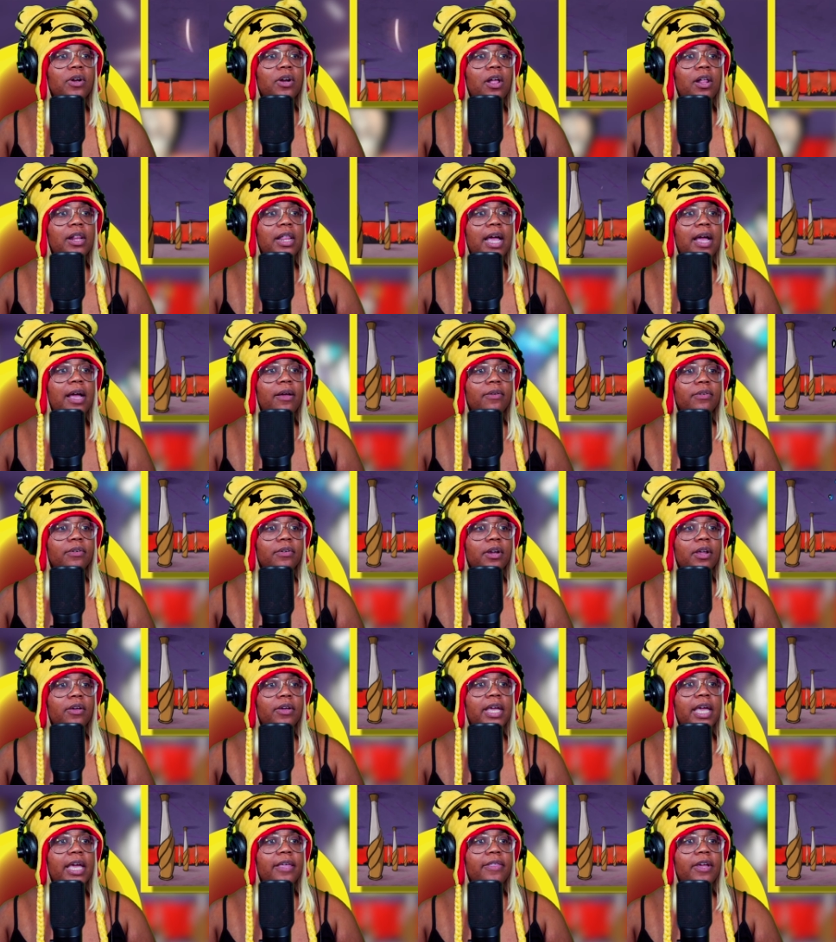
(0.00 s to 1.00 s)
all out.
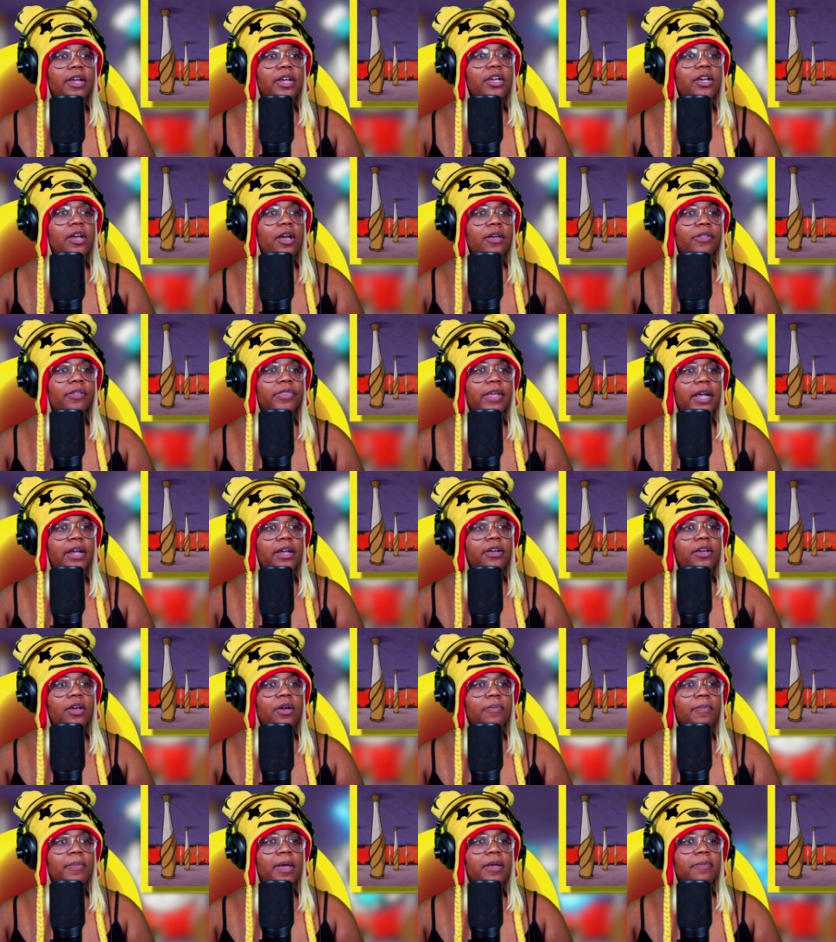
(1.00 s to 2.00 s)
Okay, there you go. There you
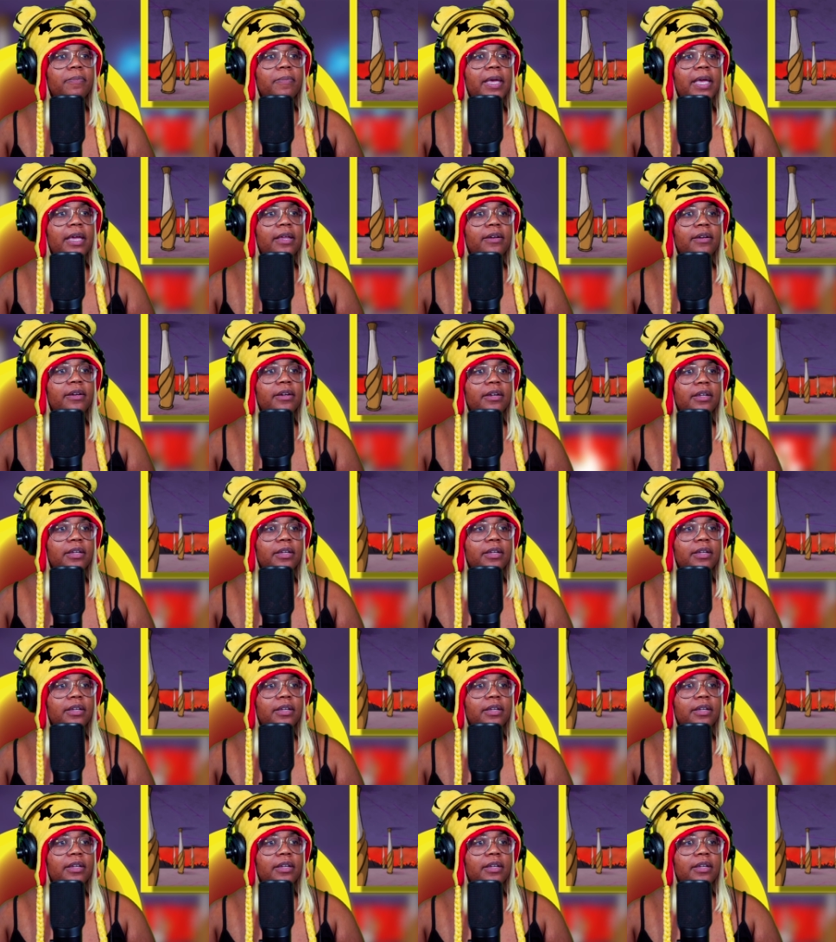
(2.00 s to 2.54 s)
go, Mugman.